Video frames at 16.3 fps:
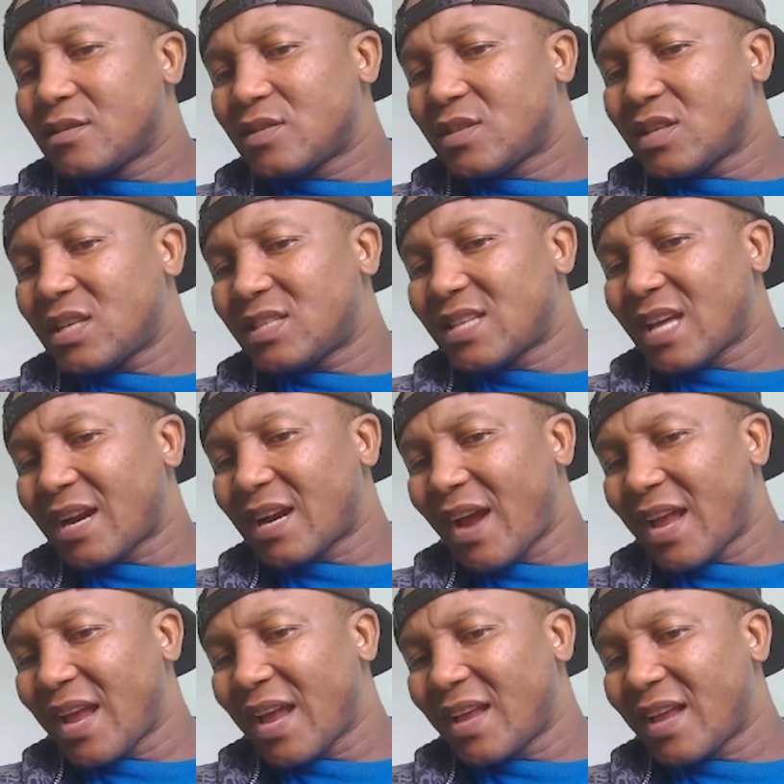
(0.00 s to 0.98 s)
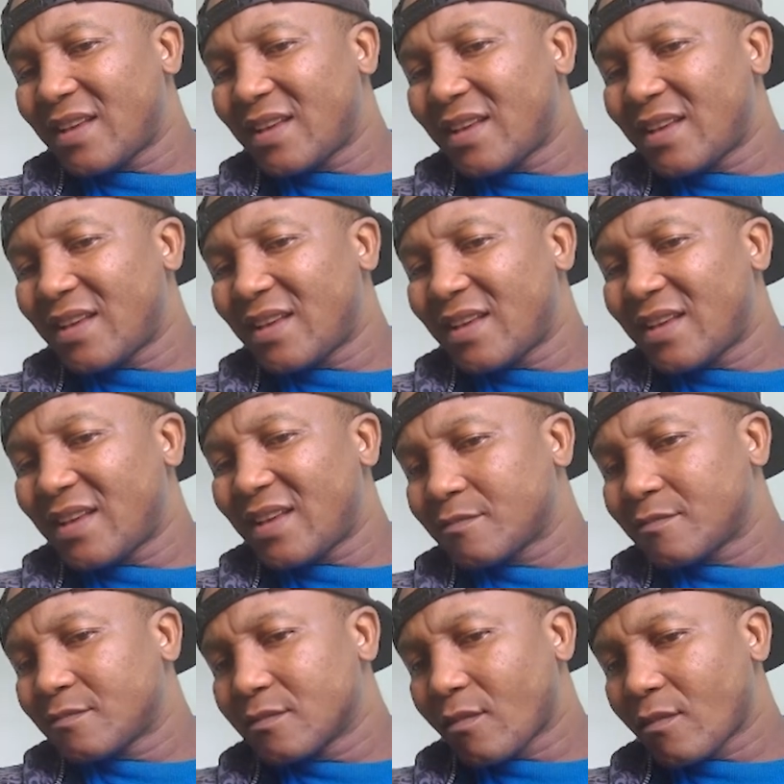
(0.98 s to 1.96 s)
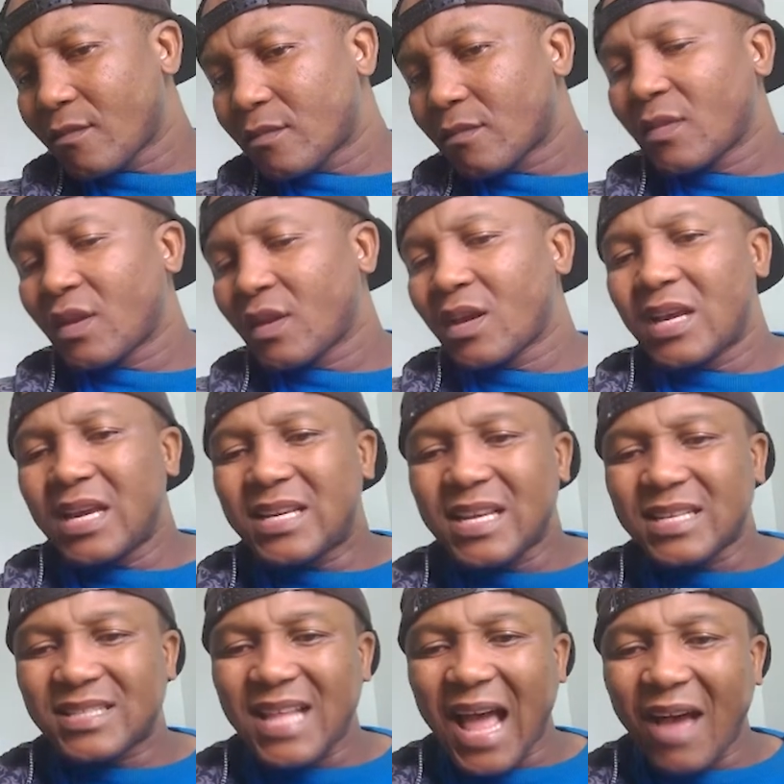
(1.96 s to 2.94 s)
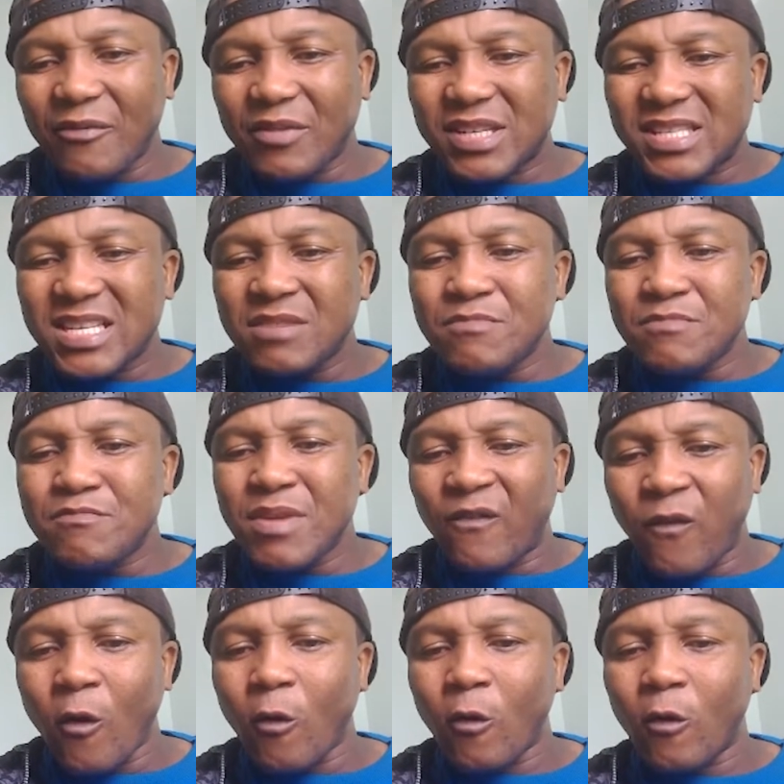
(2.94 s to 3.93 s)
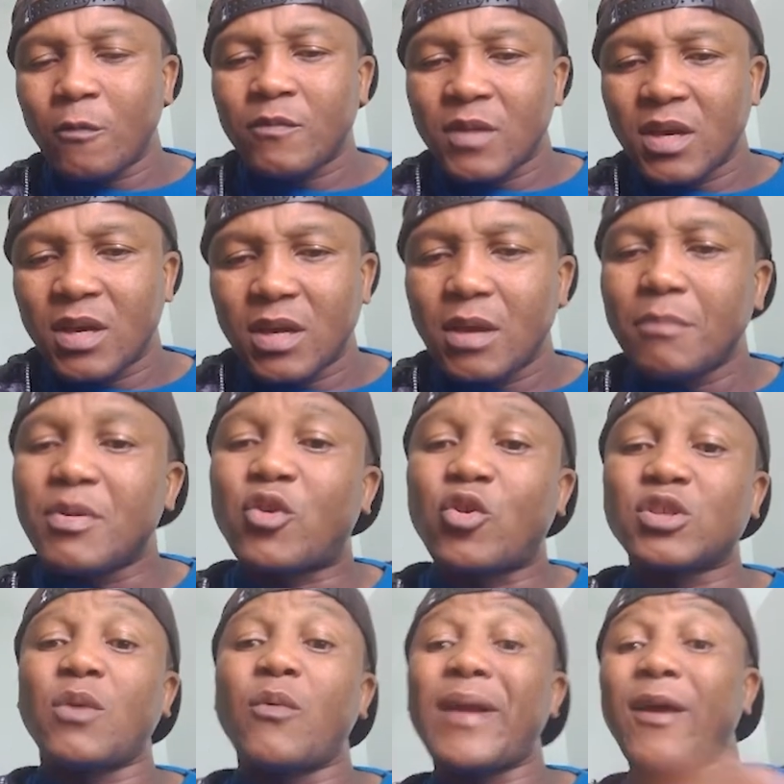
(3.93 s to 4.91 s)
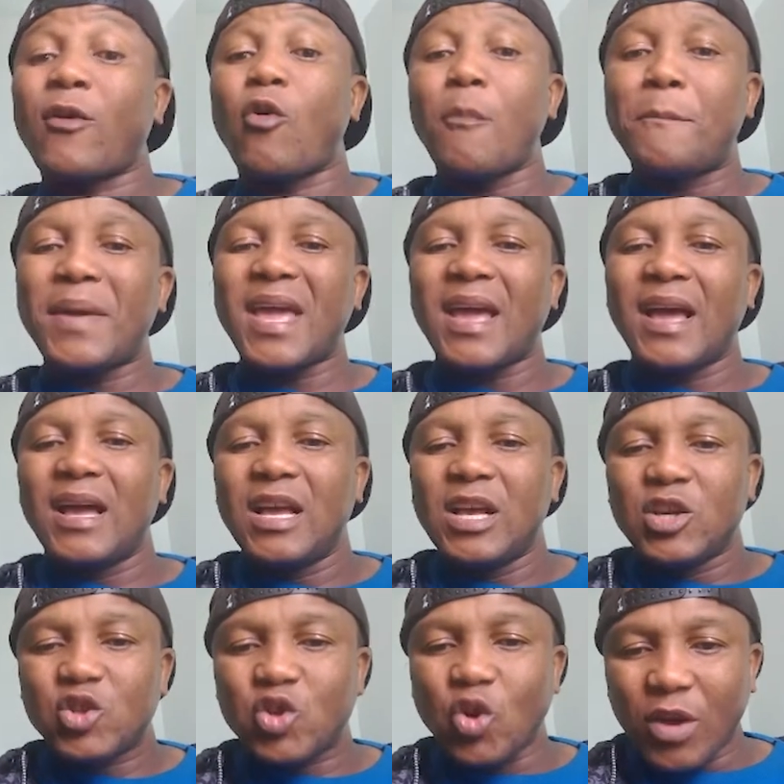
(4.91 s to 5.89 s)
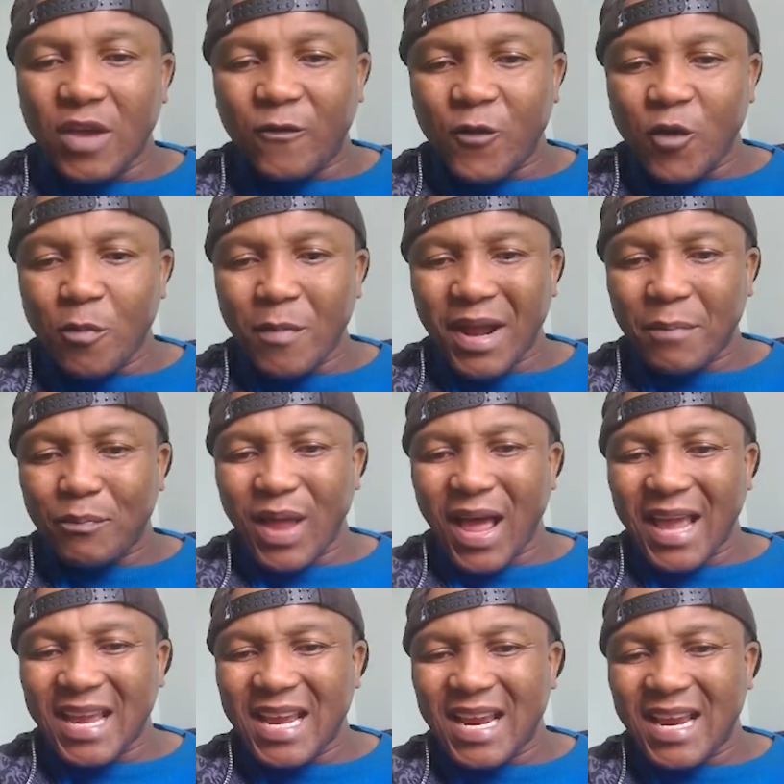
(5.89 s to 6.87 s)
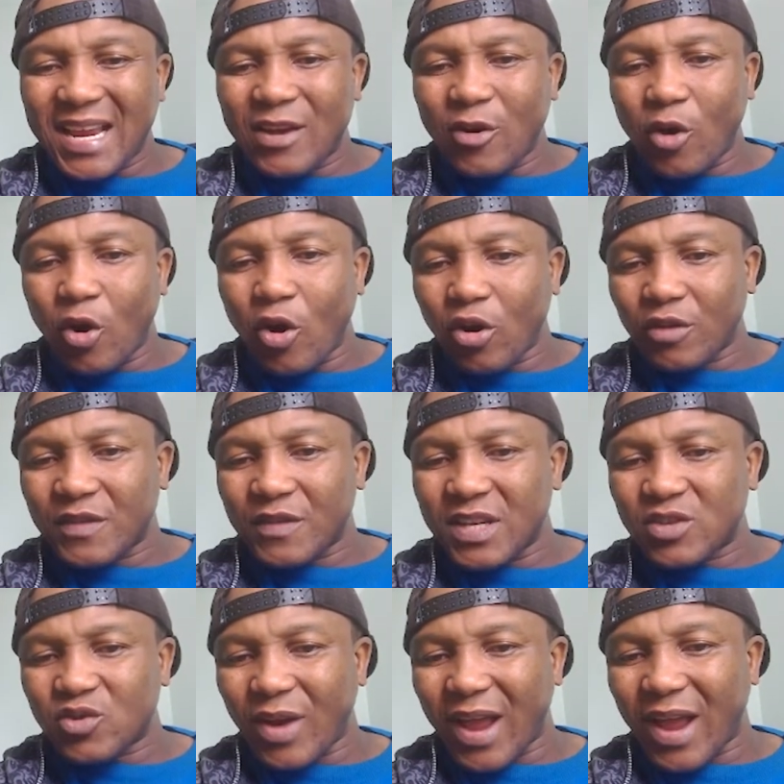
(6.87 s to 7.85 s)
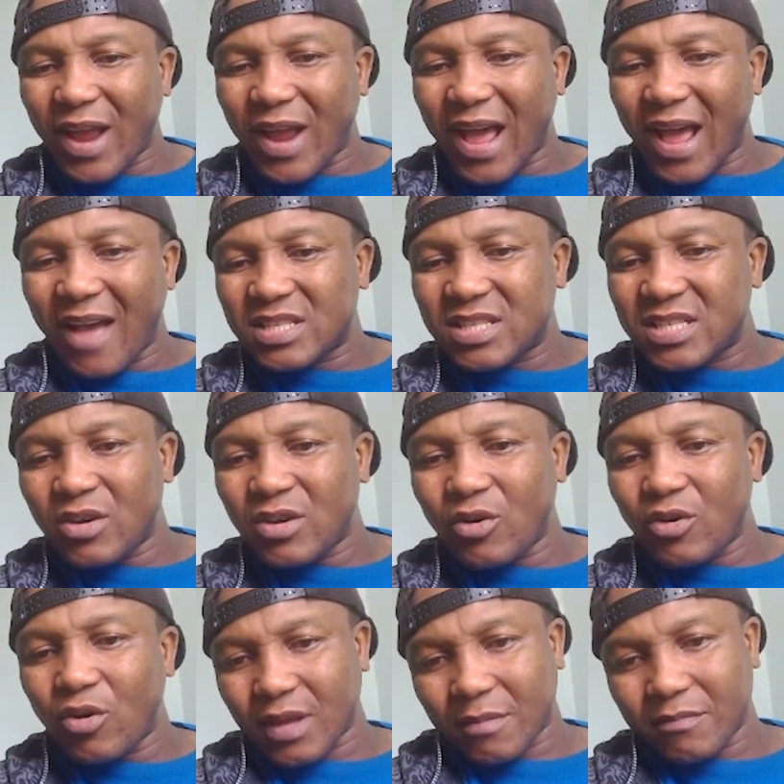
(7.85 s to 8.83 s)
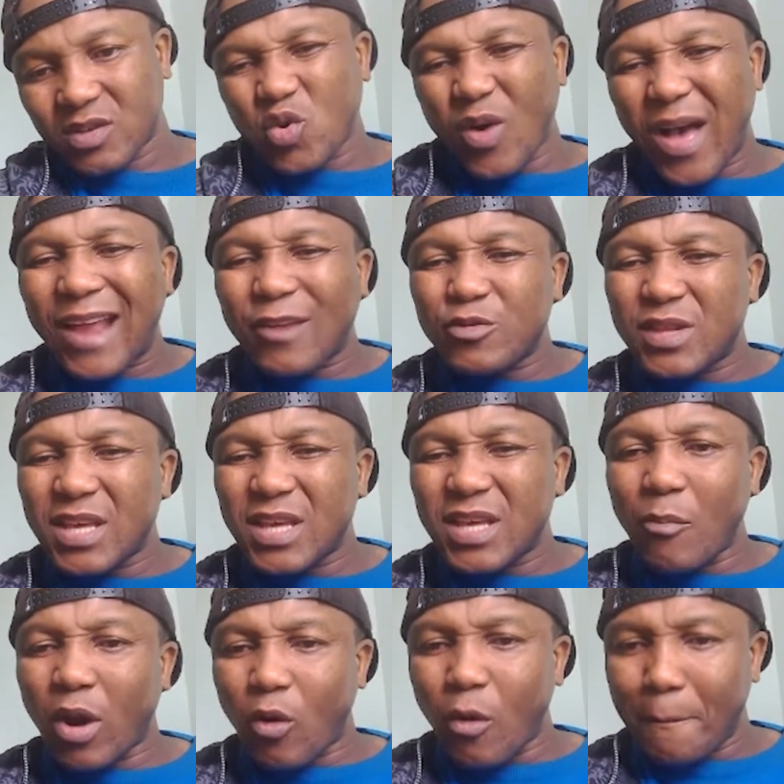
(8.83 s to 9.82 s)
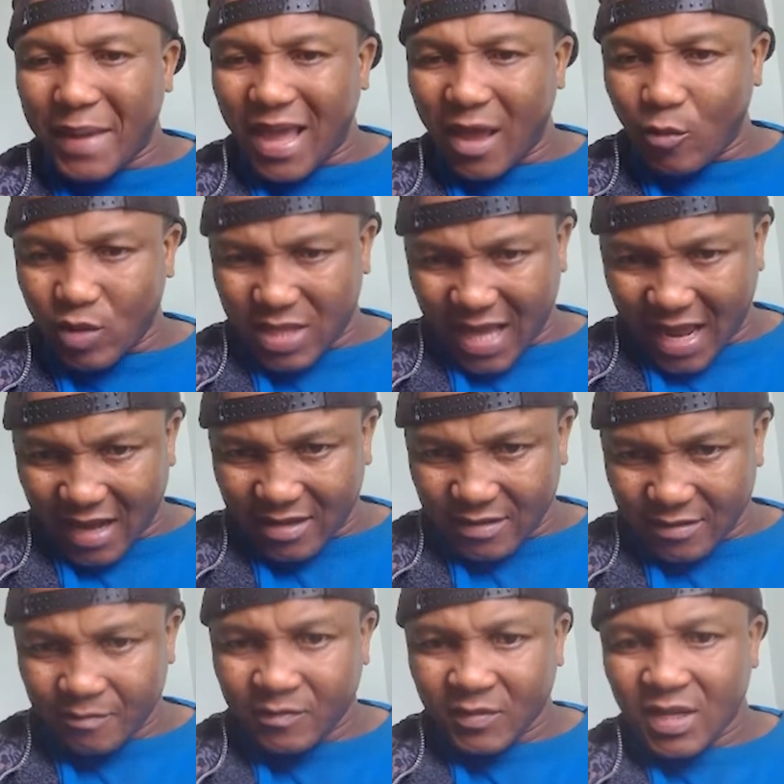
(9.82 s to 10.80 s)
See this right hand side? It does not have a t before because I want to compare. So if you multiply in all of these, going to have a t, all of them. So I don't think I'm going to compare with that.